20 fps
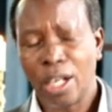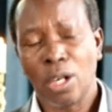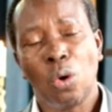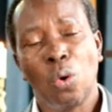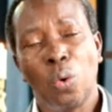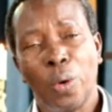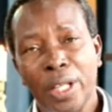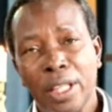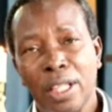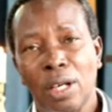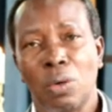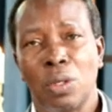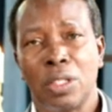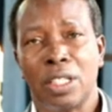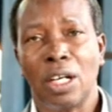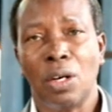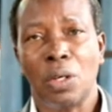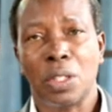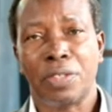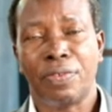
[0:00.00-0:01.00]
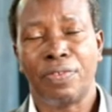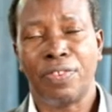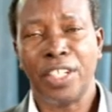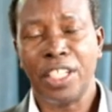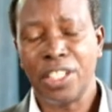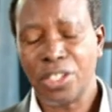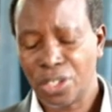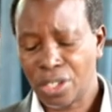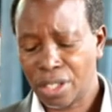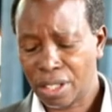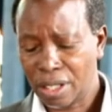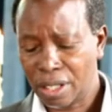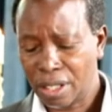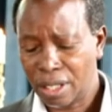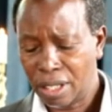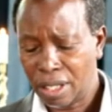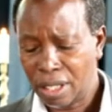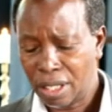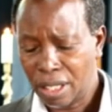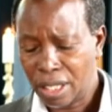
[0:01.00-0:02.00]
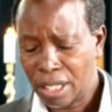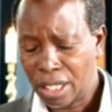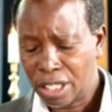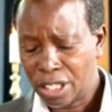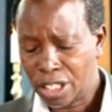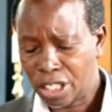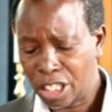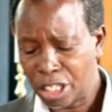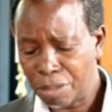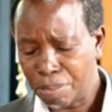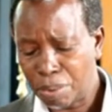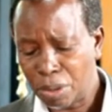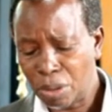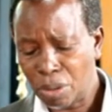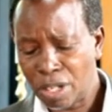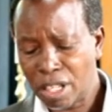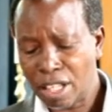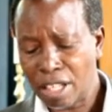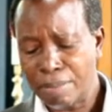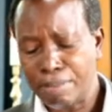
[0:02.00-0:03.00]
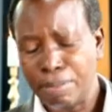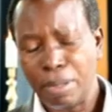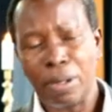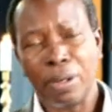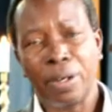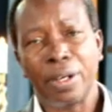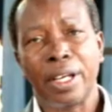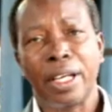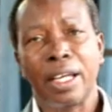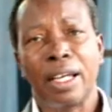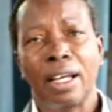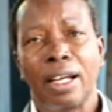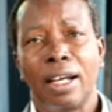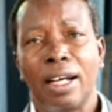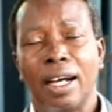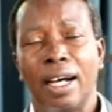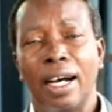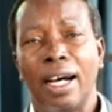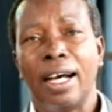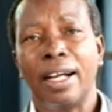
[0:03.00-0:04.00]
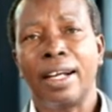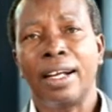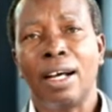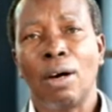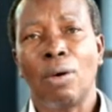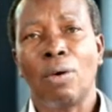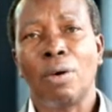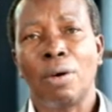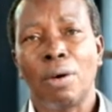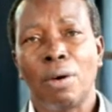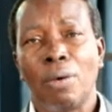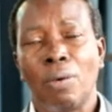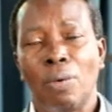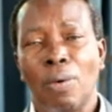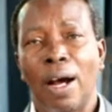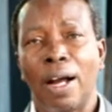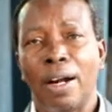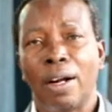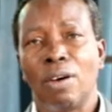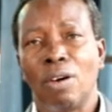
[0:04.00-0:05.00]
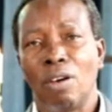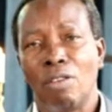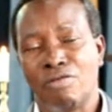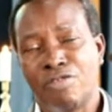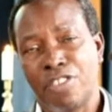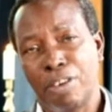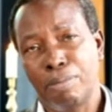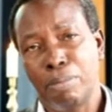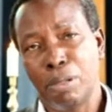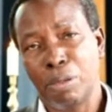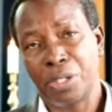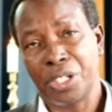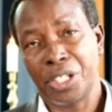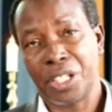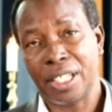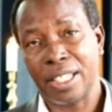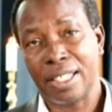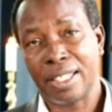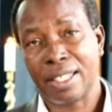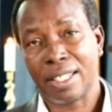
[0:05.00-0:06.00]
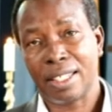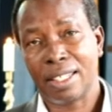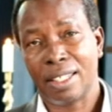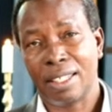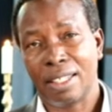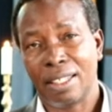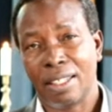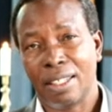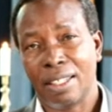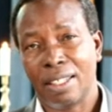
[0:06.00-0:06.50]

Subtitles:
And when the water was finished, she put the boy under one of the bushes,